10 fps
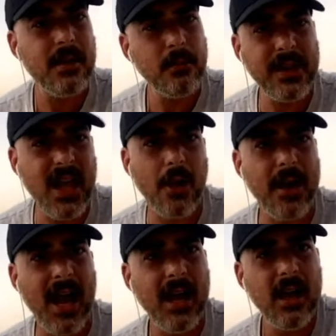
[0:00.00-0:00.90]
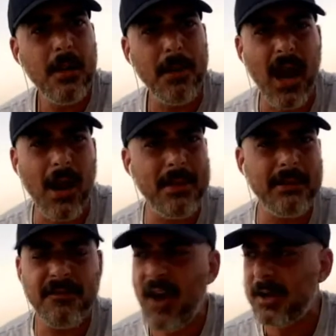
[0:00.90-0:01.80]
We know that. But I
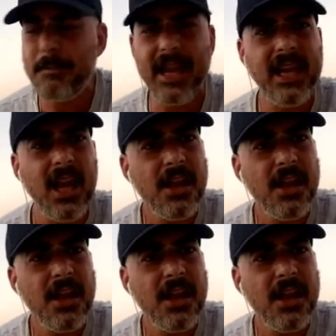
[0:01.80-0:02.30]
mean, fuck me.